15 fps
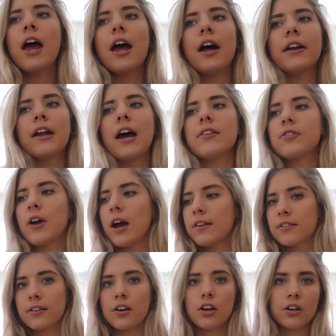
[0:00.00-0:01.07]
and as you
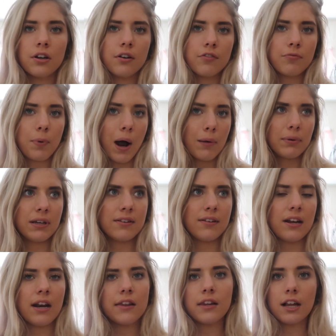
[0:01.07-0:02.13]
guys could have probably
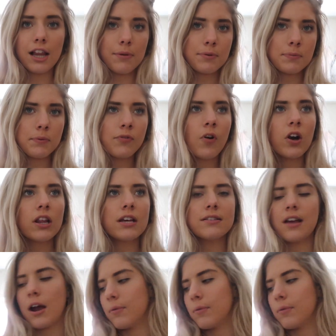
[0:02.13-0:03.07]
seen in the clips before this,